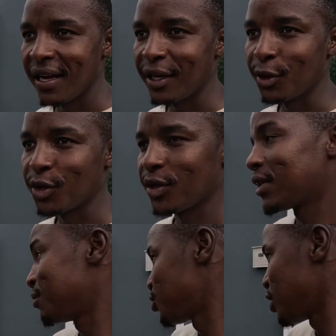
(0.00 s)
and also
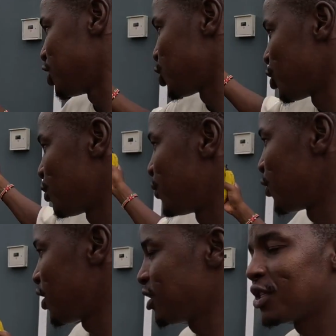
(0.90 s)
some traditional
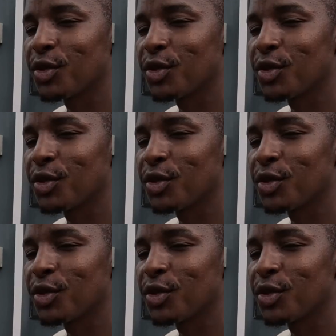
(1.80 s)
porridge